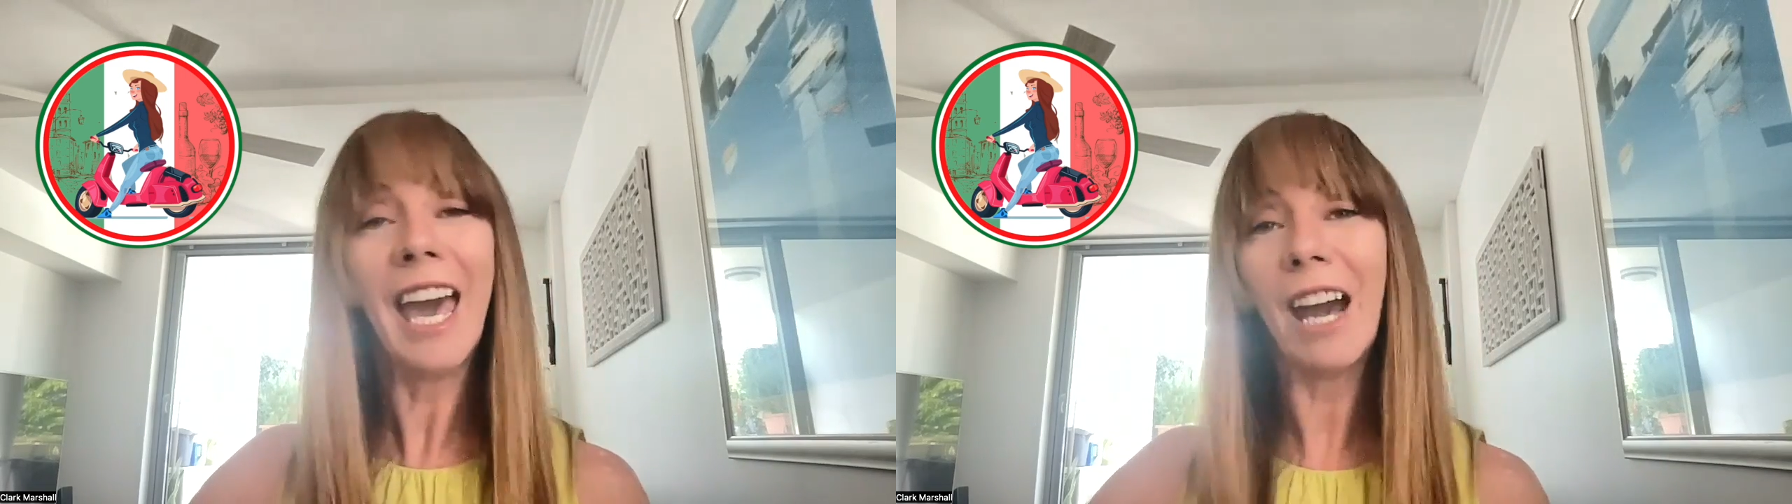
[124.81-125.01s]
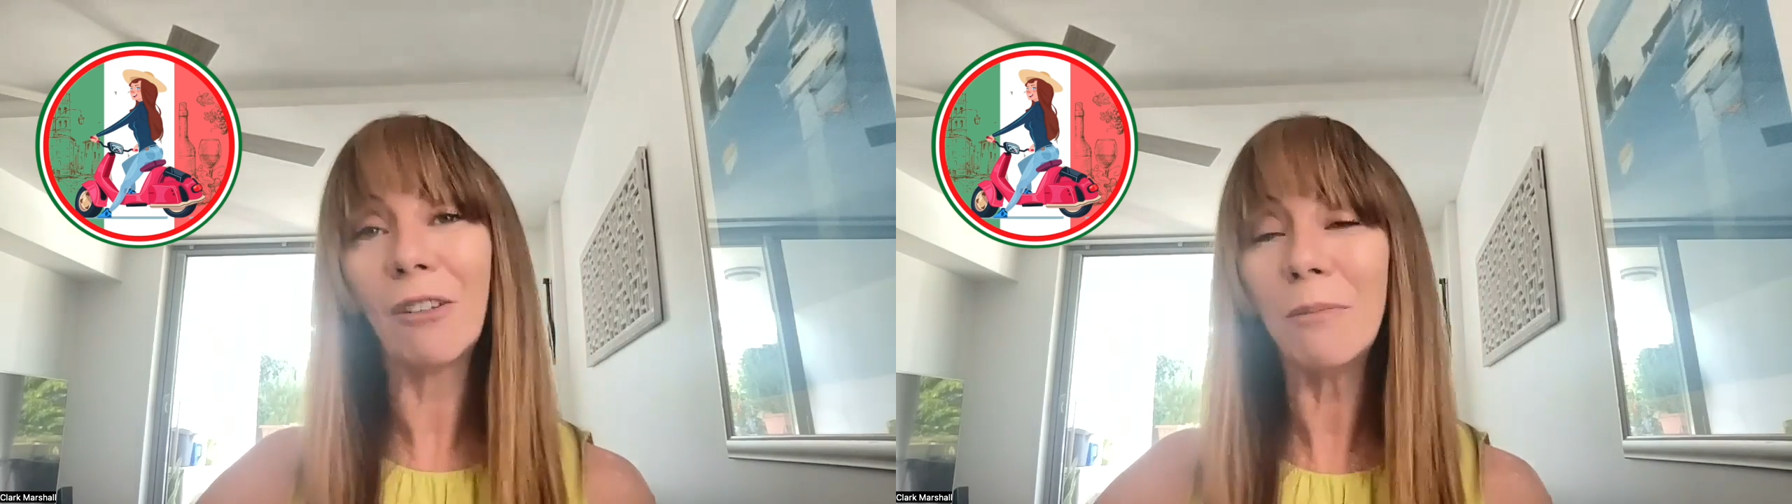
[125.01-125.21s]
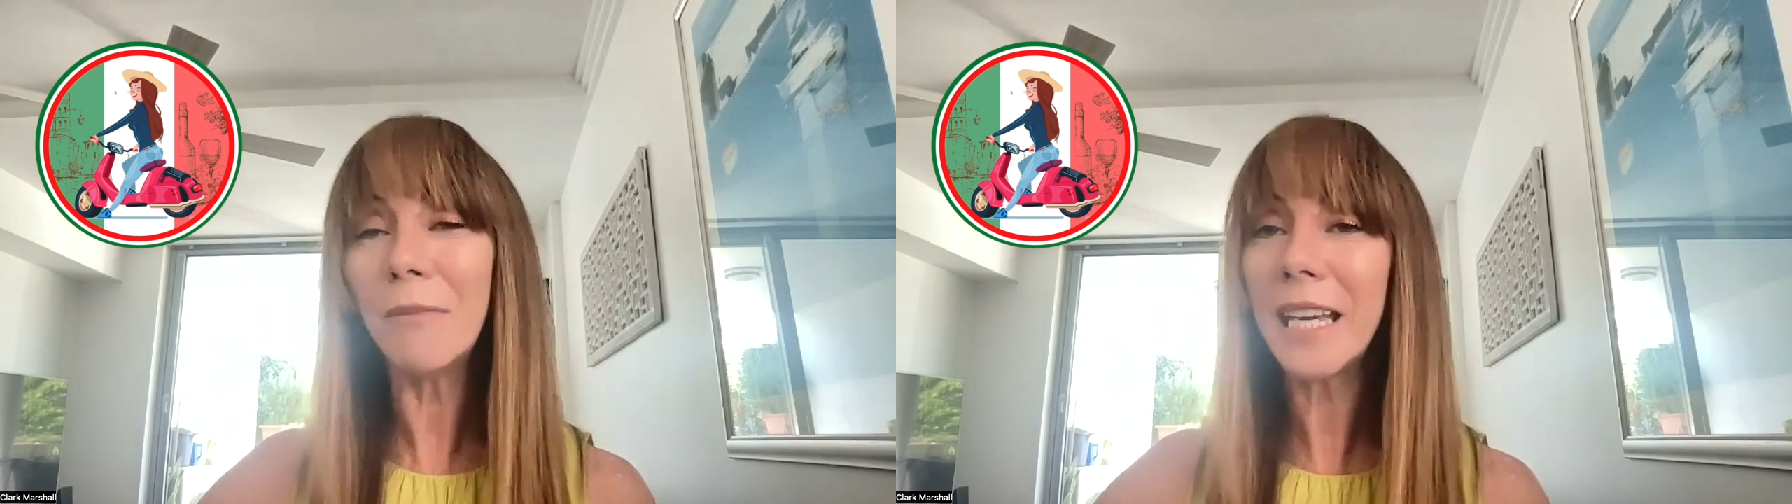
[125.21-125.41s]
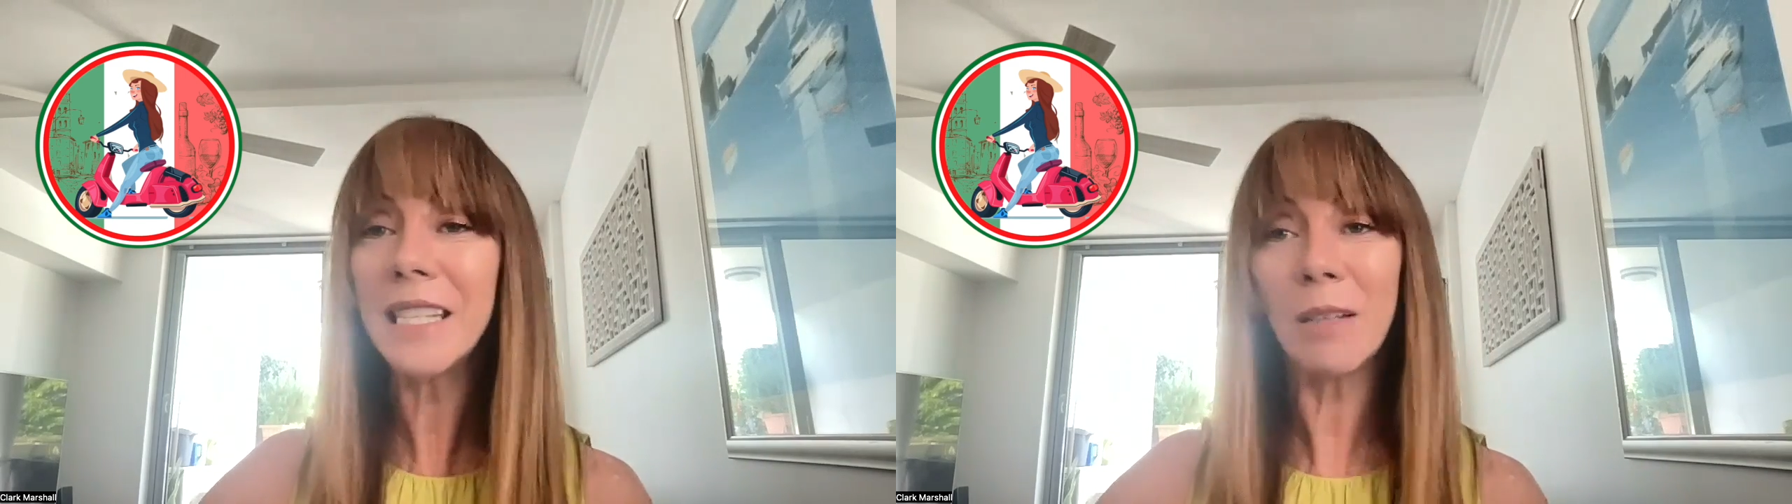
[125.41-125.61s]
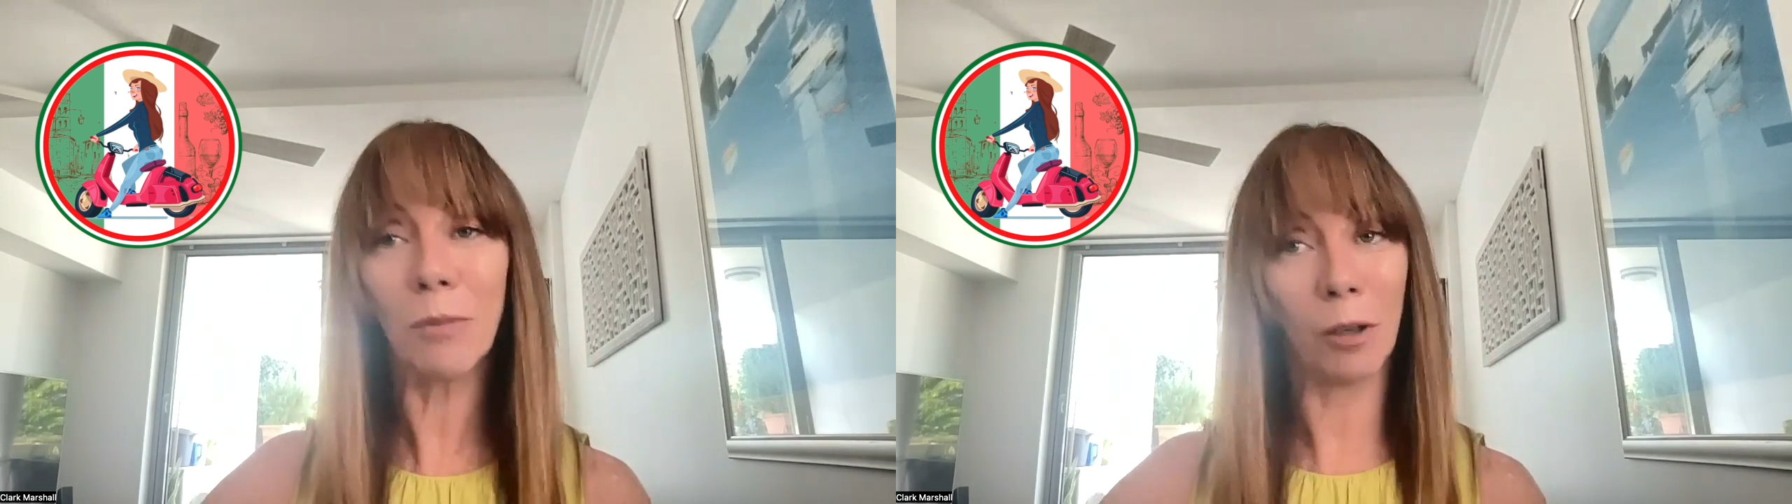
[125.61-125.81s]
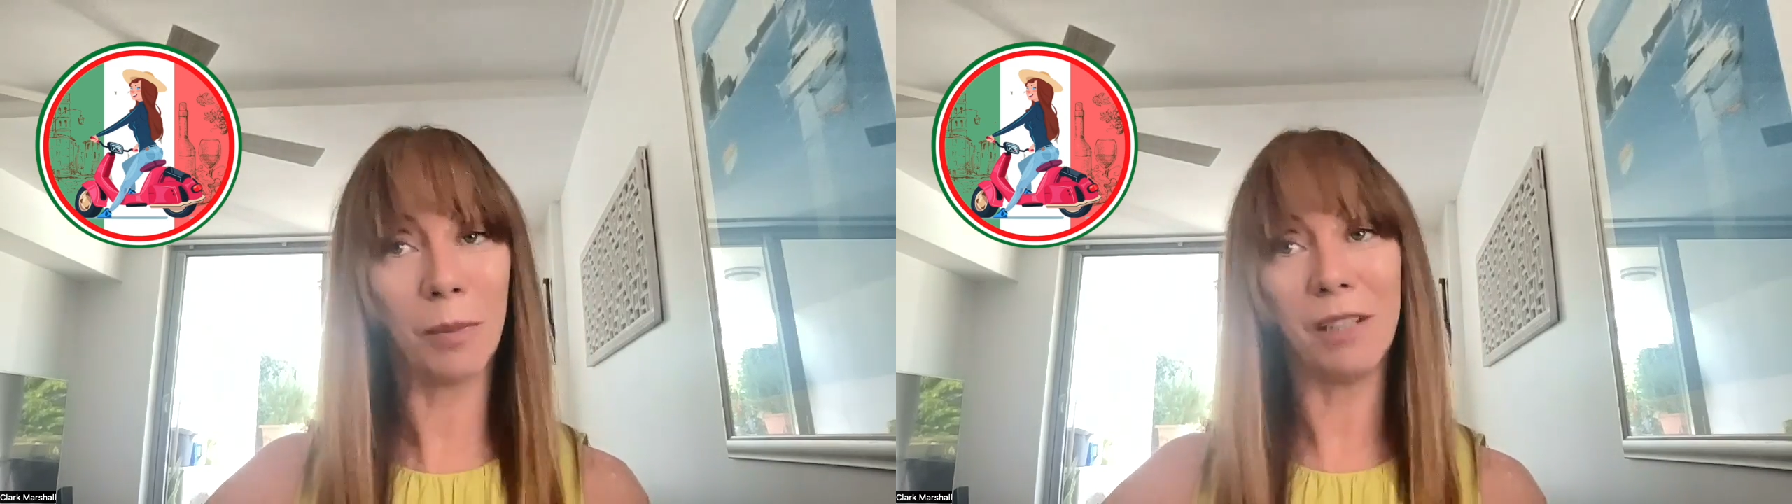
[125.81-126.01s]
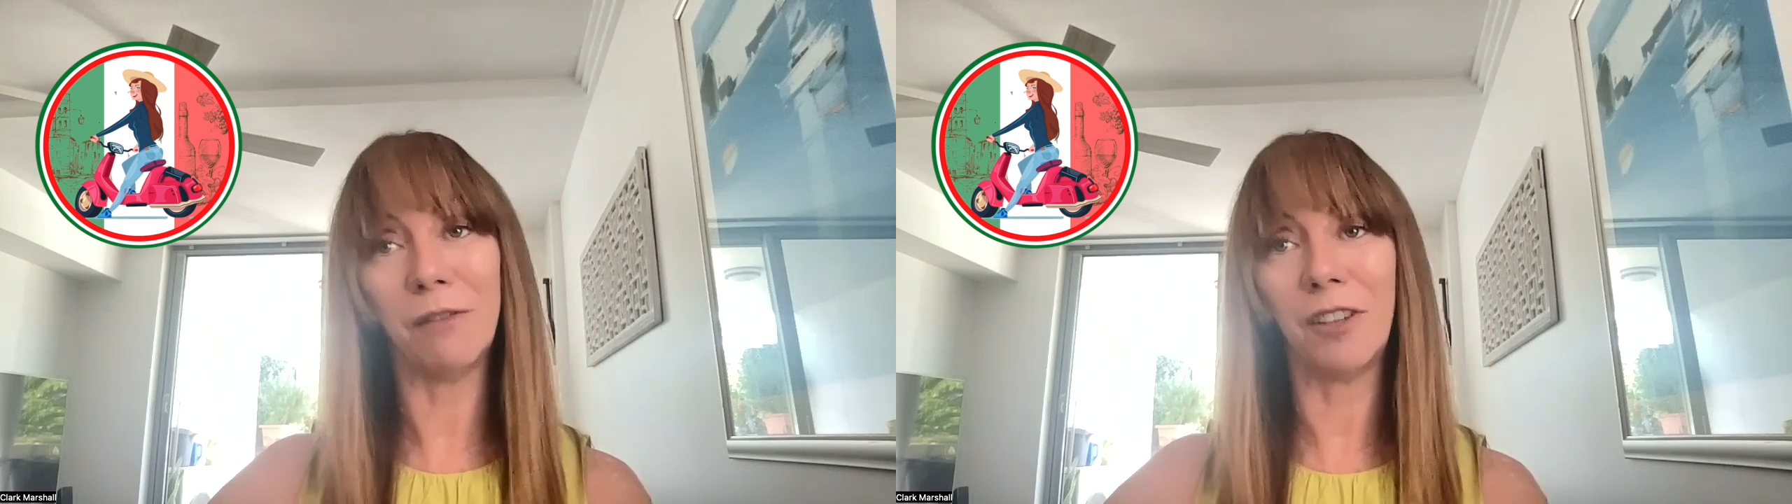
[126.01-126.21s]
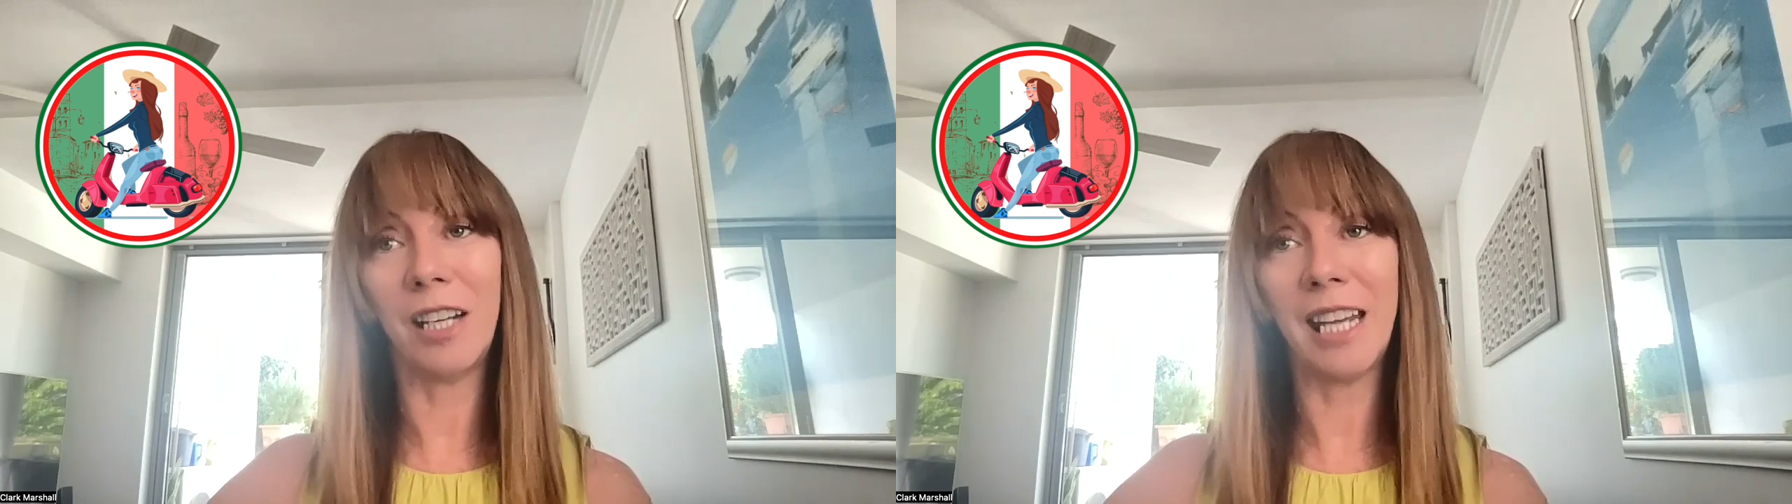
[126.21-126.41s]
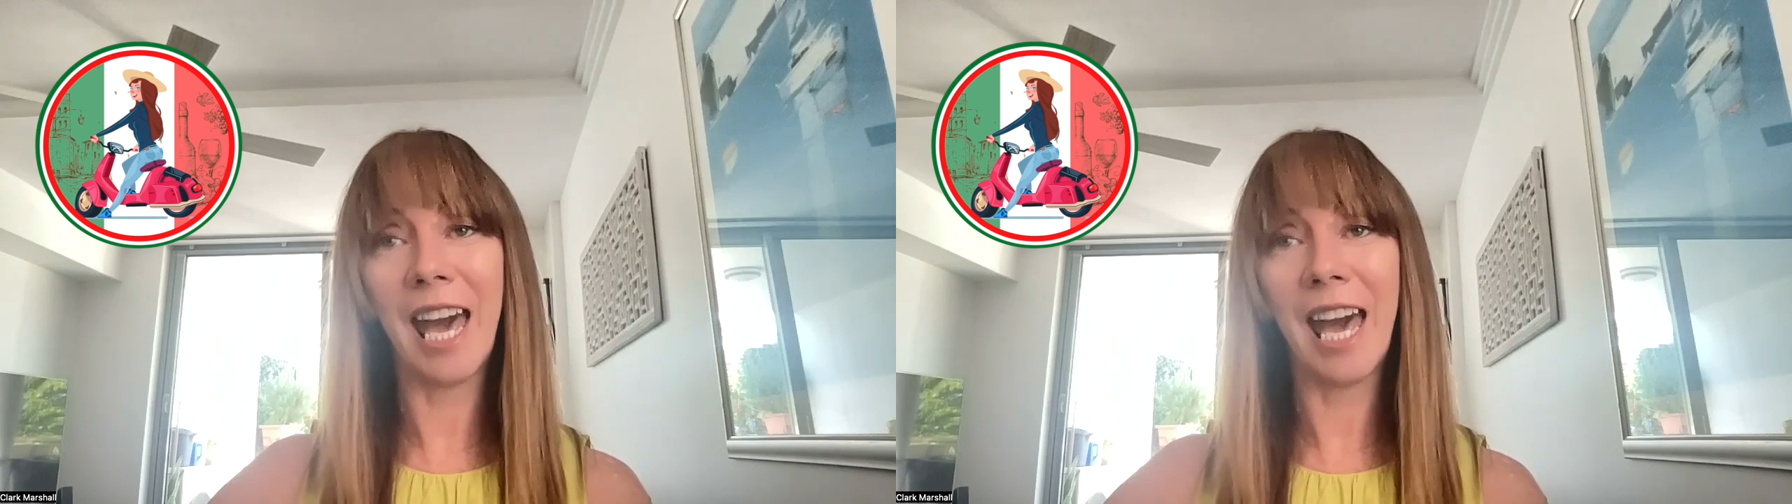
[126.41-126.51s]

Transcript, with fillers: our amazing property finder